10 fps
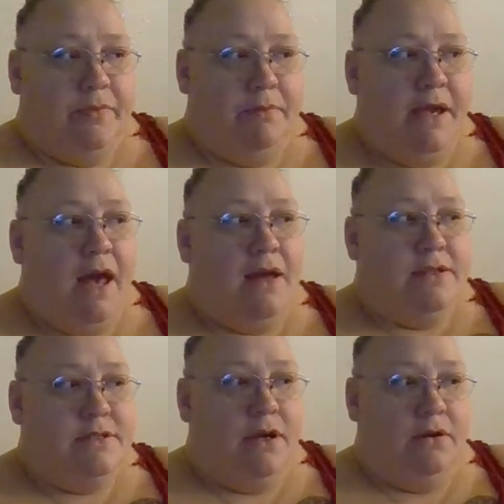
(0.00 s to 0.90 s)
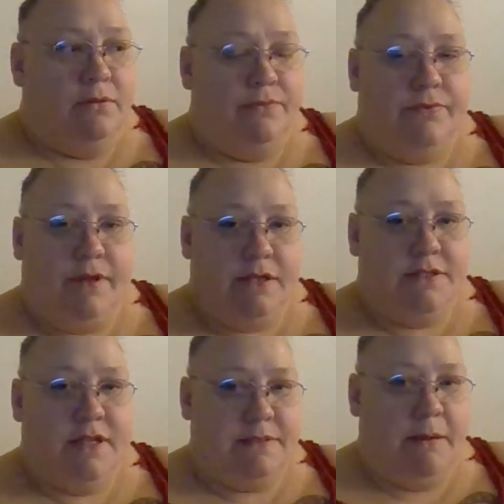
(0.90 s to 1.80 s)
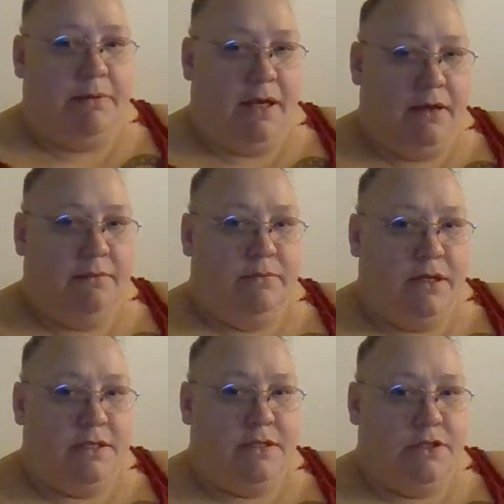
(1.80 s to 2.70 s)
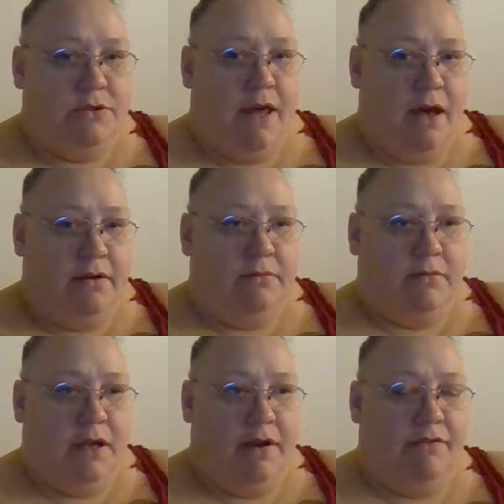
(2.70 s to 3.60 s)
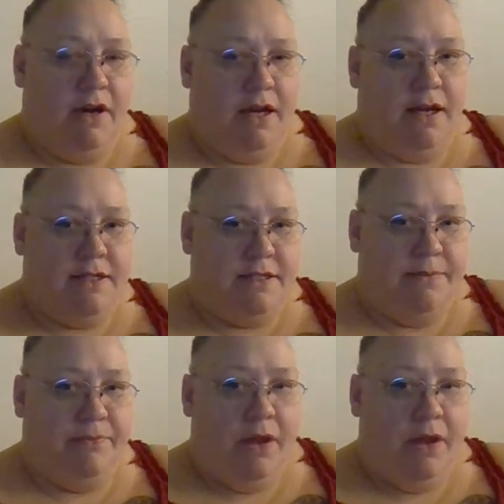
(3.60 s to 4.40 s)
but yeah, so that's my plan, is to do that kind of Friday nights.